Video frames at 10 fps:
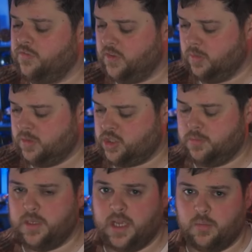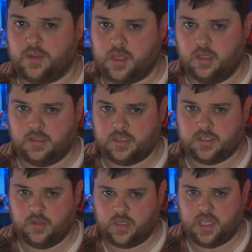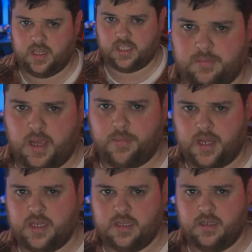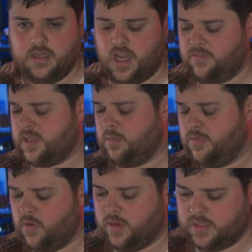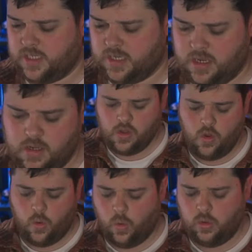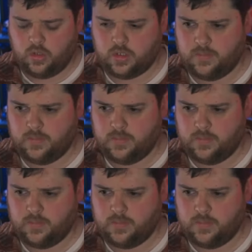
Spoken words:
good films should begin with cults. Okay, that's my opinion. I've said it before and I'll say it again. All